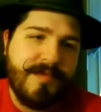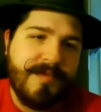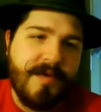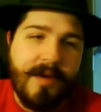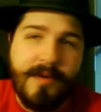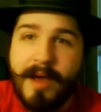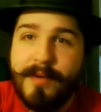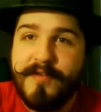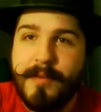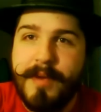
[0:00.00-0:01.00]
So I
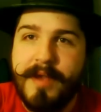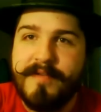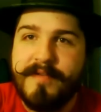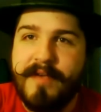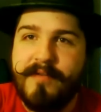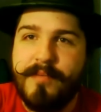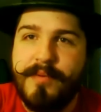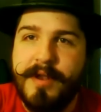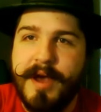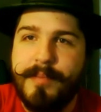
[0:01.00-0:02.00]
will share mine since I have it
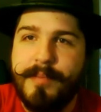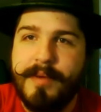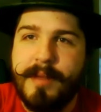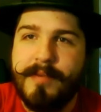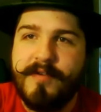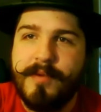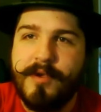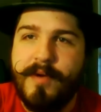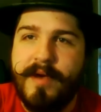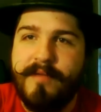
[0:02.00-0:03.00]
pulled up, and I'm
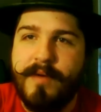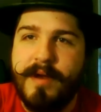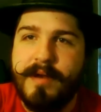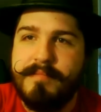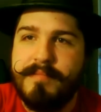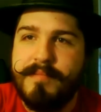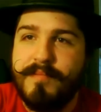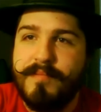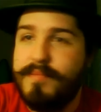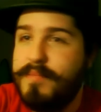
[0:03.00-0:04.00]
assuming you have one
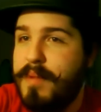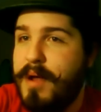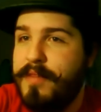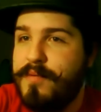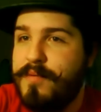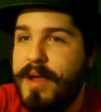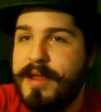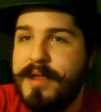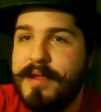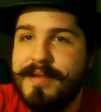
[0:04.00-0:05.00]
on the
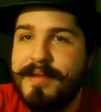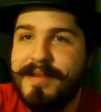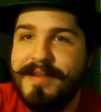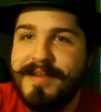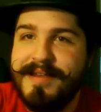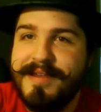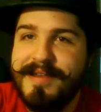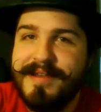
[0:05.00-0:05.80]
ready.